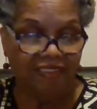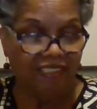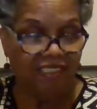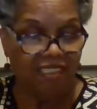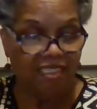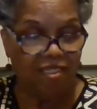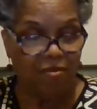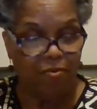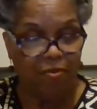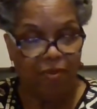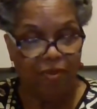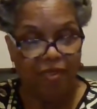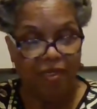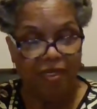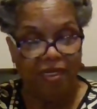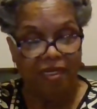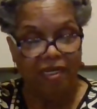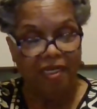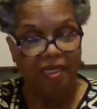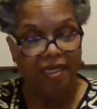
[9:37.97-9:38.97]
This is
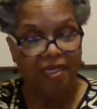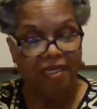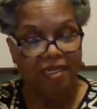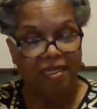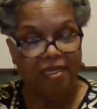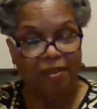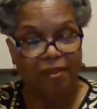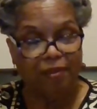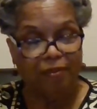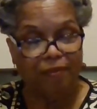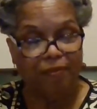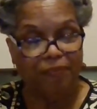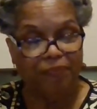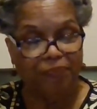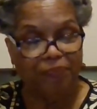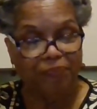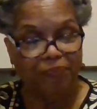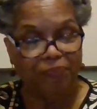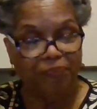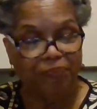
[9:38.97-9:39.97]
pretty neat though.
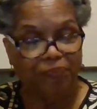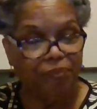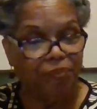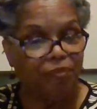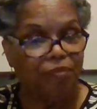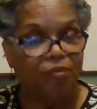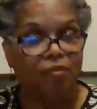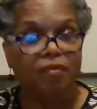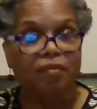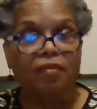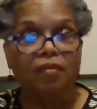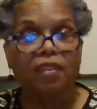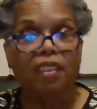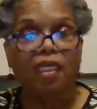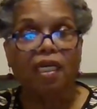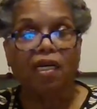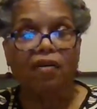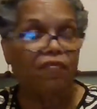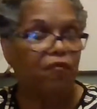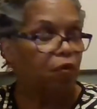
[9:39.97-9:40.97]

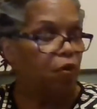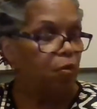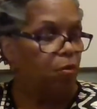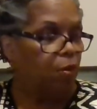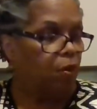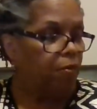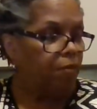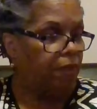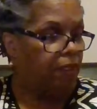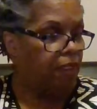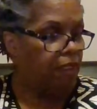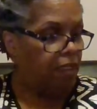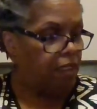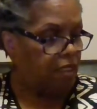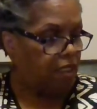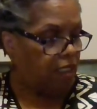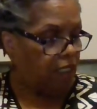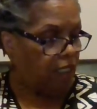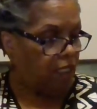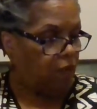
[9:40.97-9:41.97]
We got a few more minutes.